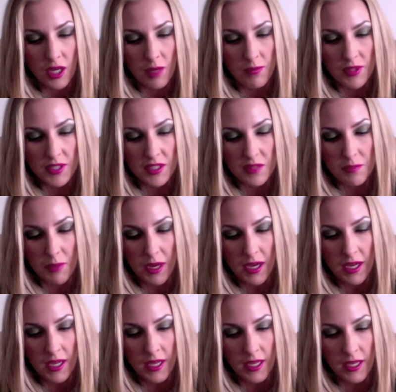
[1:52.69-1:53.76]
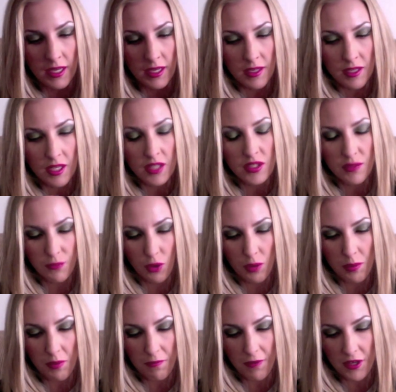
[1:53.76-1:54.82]
This is by Sephora
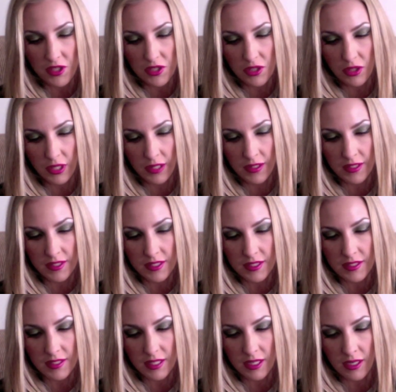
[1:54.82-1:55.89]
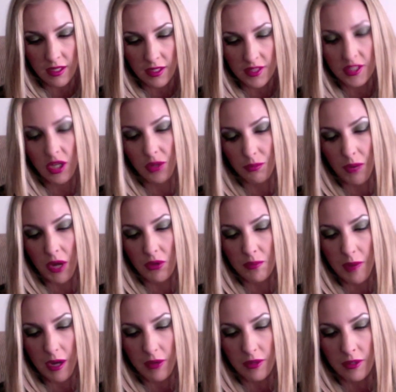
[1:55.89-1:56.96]
Professional, and this is, it's called Round
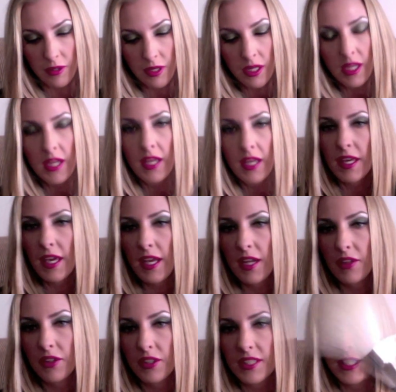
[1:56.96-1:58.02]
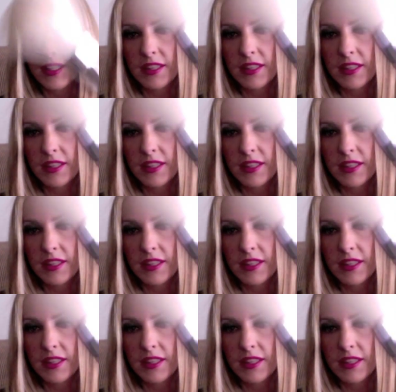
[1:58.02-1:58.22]
Powder, and it looks like